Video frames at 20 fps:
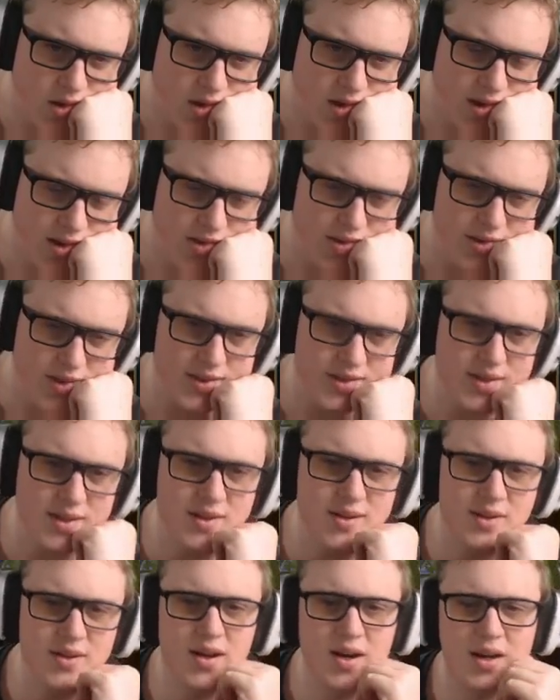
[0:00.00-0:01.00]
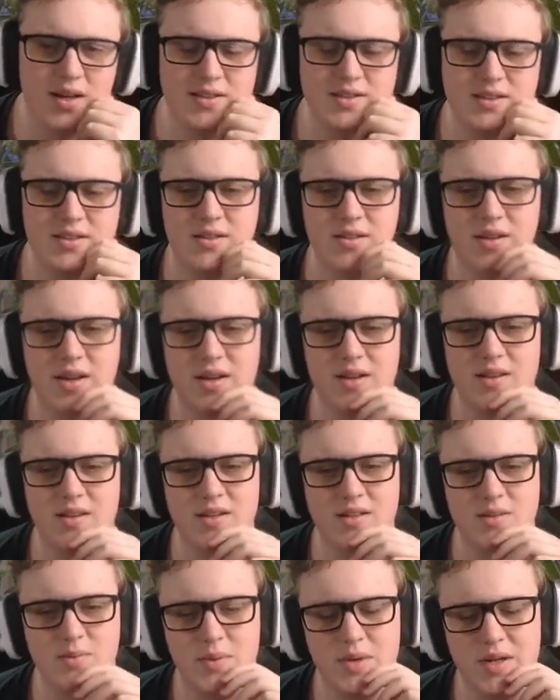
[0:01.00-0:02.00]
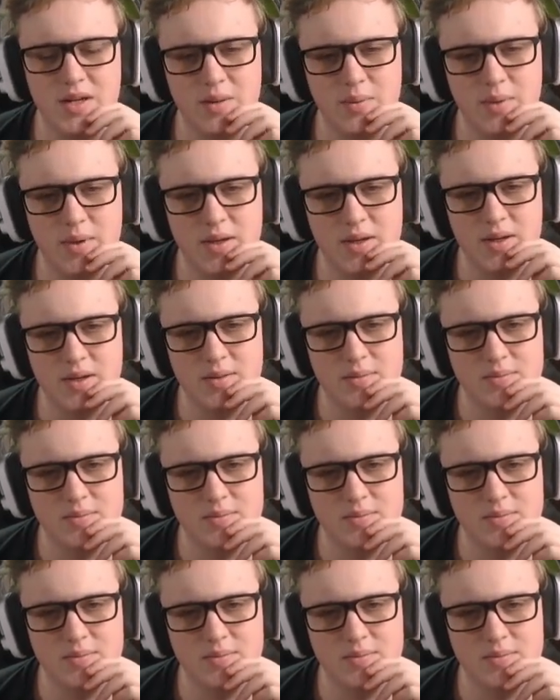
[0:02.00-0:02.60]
I think the Na's the correct thing to pick up here.